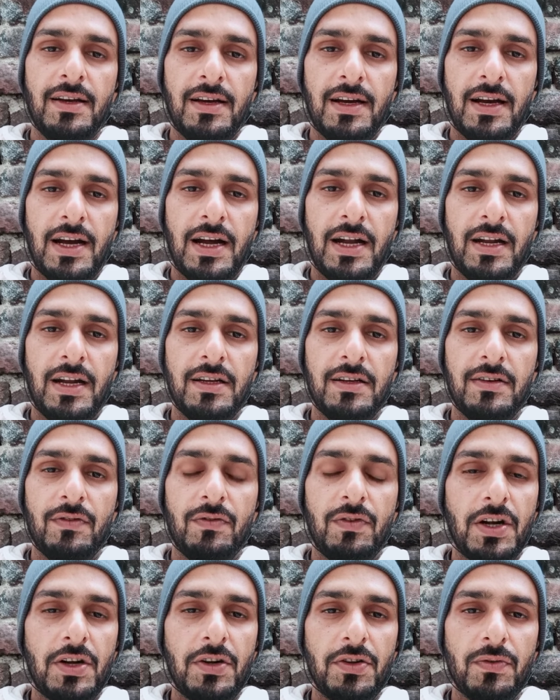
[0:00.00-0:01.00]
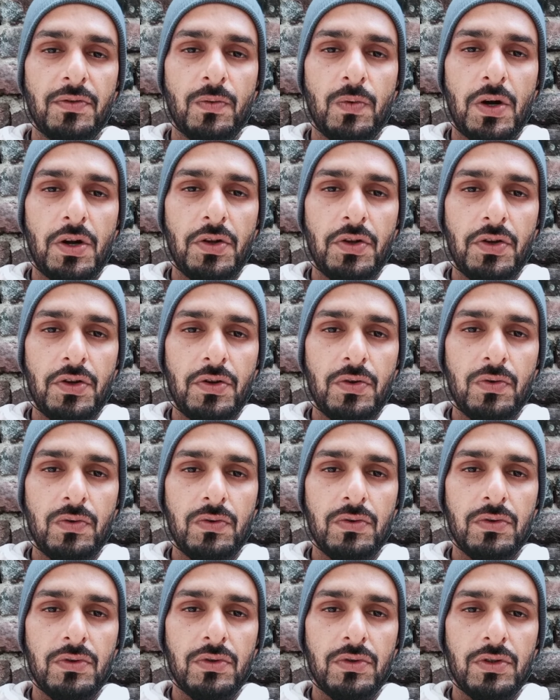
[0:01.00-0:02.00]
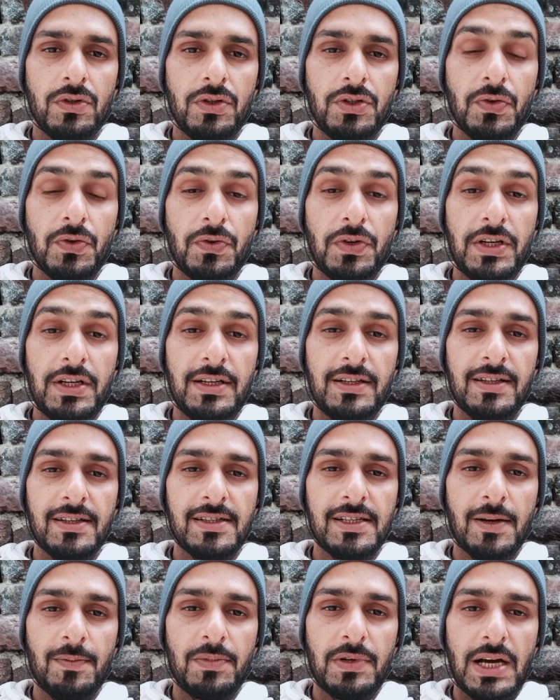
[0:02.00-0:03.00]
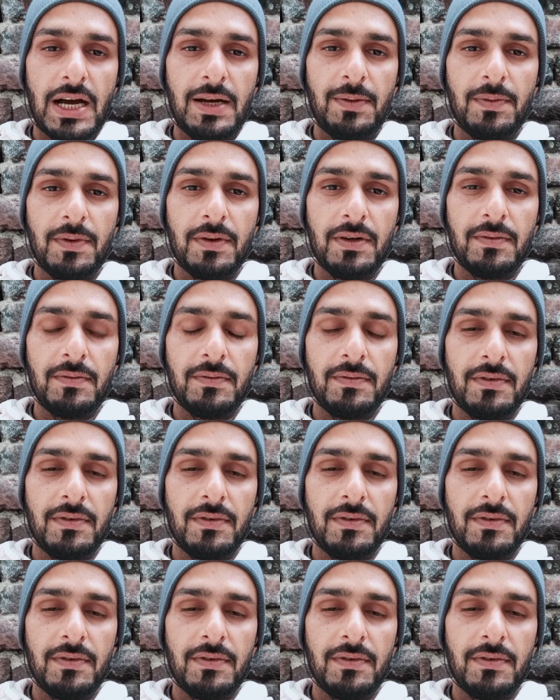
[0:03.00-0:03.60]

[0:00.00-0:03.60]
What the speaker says: And what do? You read the subtitle.